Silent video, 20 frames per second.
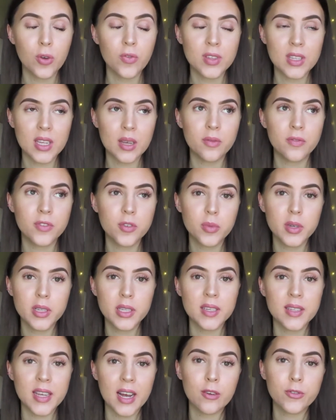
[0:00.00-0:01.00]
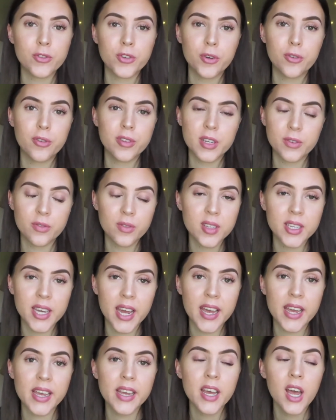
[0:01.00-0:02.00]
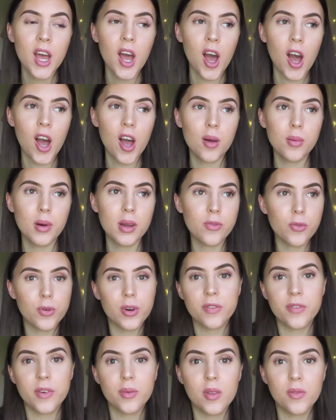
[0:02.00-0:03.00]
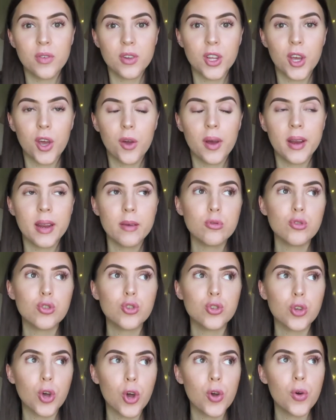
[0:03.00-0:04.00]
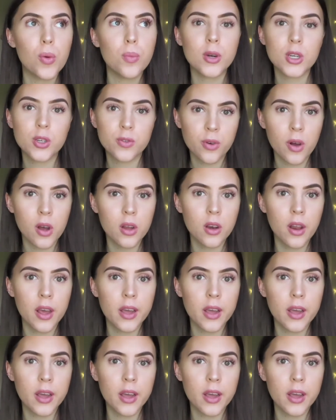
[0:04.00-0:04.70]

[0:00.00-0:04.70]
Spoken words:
Obviously, I'm filming this outro on a different day, and I've already filmed the video, and it was so much fun.